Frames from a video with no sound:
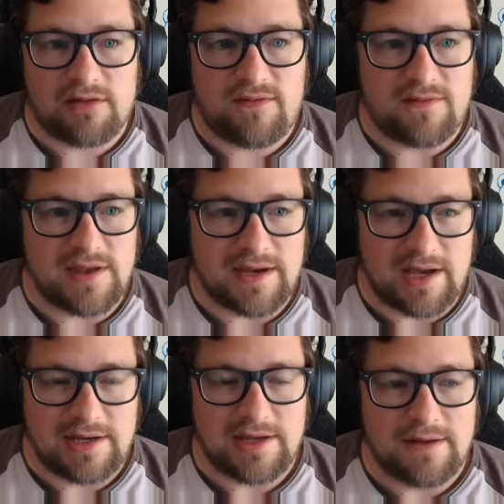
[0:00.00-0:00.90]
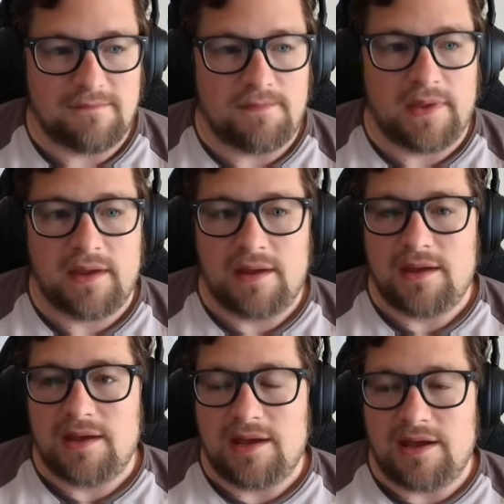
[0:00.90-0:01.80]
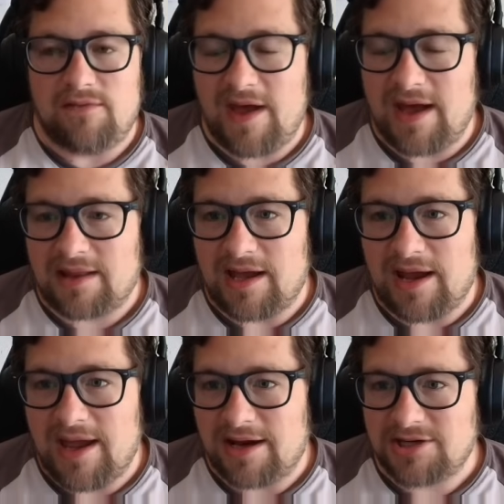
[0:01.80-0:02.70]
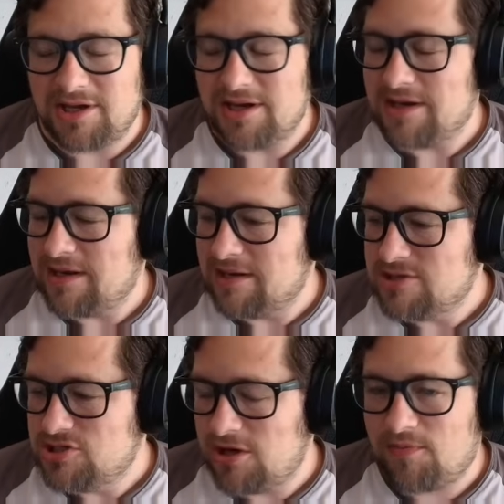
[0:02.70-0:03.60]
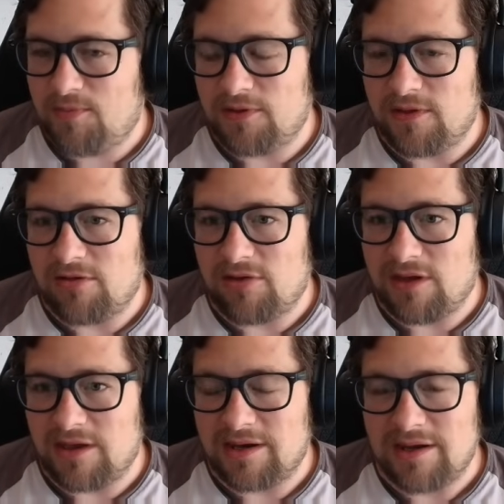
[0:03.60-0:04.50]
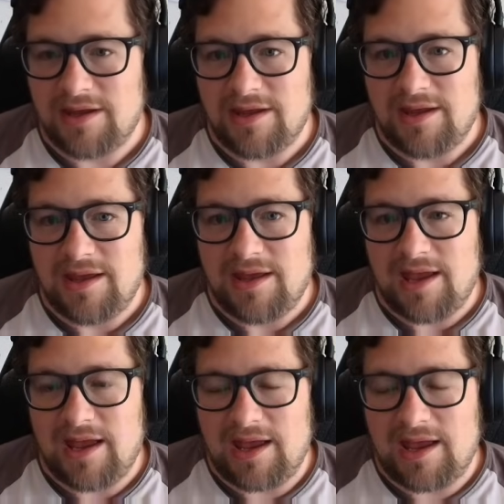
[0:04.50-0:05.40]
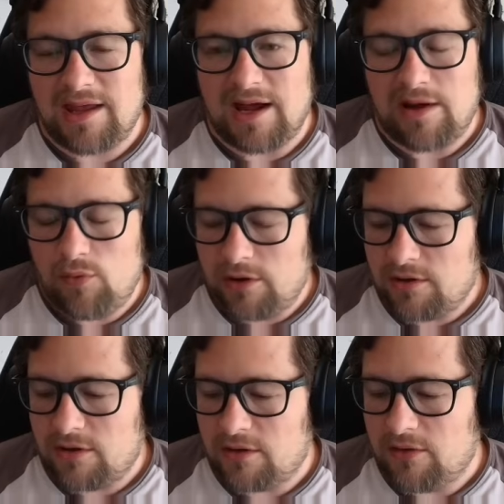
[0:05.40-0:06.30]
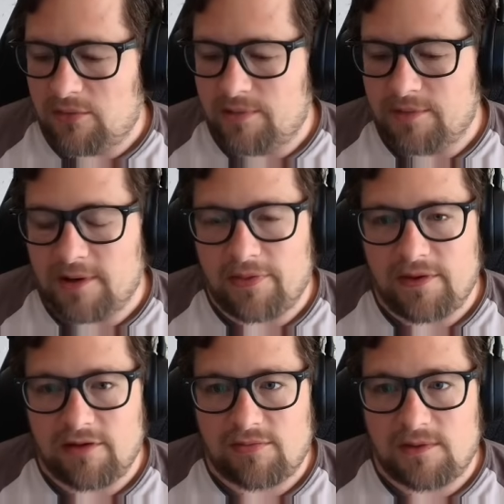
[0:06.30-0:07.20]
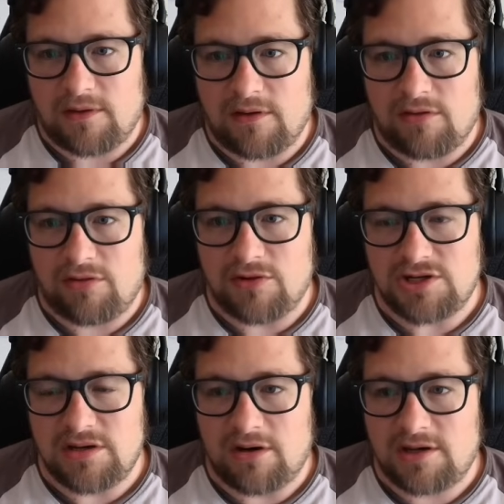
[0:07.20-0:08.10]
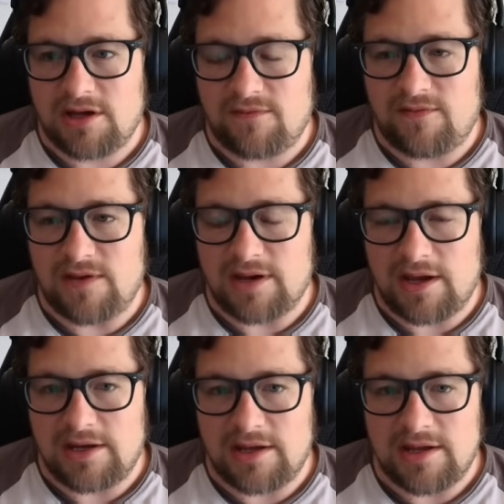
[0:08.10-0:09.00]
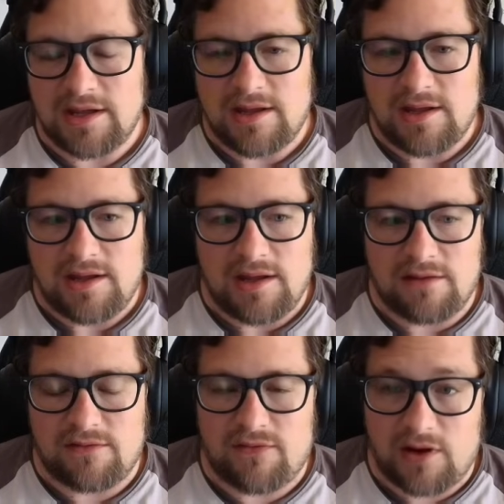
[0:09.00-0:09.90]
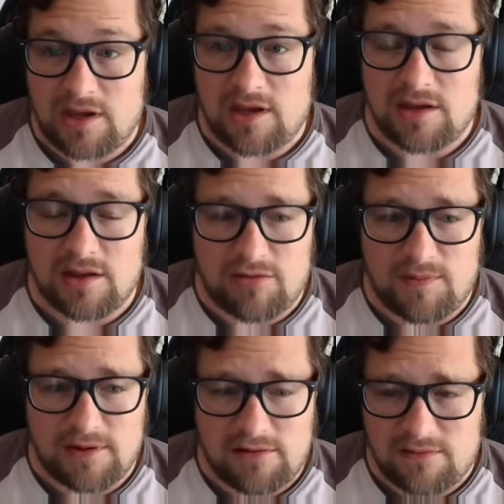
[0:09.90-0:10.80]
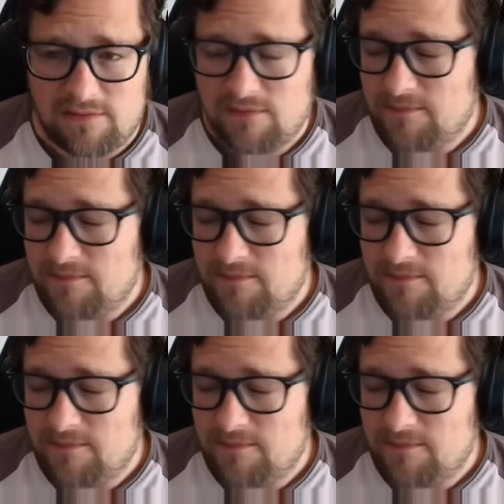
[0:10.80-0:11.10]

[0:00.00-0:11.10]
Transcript: 5090. In fact, I actually just put this in, and I want to talk a little bit about this because the G RTX 5090 is freaking expensive.